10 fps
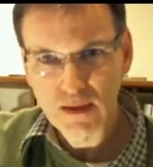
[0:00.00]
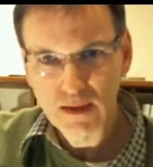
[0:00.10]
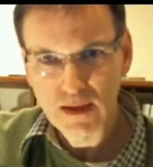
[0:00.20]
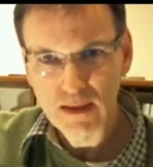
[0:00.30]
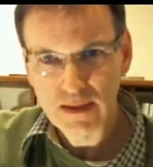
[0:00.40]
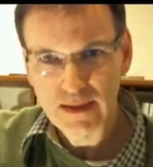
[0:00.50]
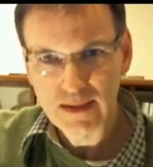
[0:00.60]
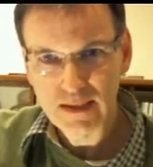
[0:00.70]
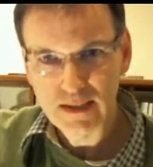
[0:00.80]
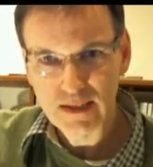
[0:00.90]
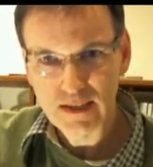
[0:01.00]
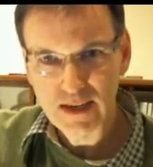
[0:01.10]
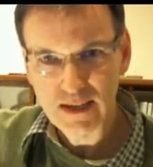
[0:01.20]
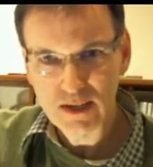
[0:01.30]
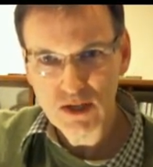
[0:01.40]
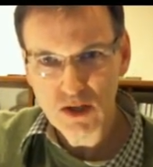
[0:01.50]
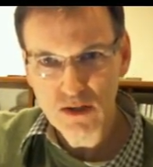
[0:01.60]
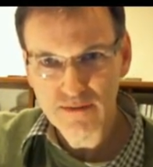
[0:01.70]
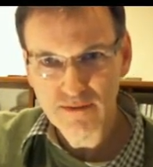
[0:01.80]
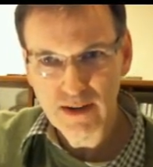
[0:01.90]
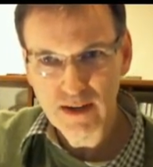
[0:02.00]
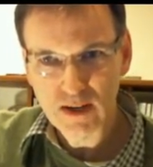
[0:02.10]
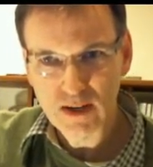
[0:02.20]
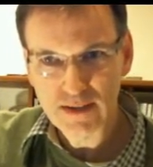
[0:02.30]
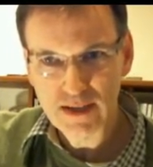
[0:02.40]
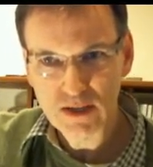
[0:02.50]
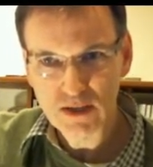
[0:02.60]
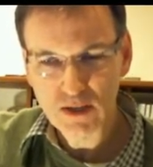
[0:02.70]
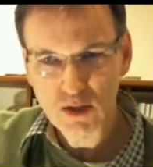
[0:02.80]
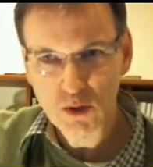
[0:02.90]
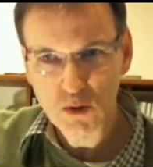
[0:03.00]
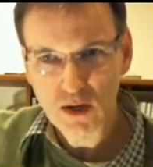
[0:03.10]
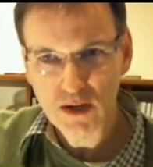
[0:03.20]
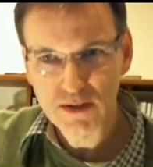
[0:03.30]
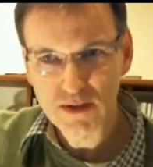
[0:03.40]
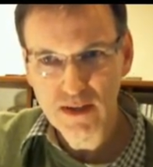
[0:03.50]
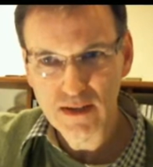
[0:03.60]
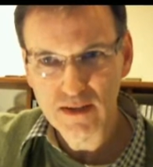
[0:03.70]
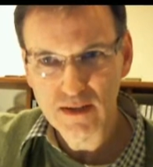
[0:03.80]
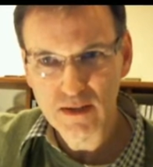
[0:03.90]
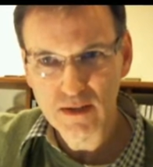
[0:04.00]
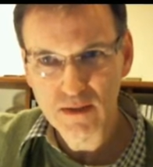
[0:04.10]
and then take this other finger, and that's going to go underneath